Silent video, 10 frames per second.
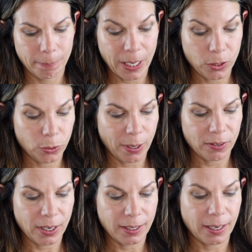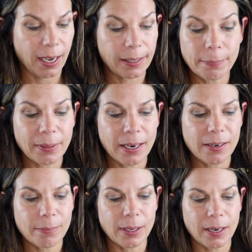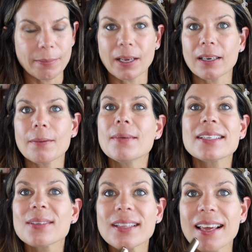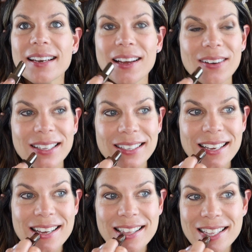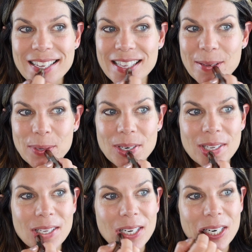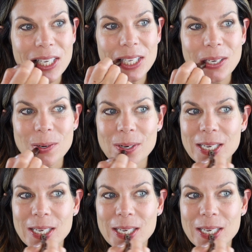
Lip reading: I do have Chantecaille lip liner, but I'm not gonna mess with that now because these lip cheeks are so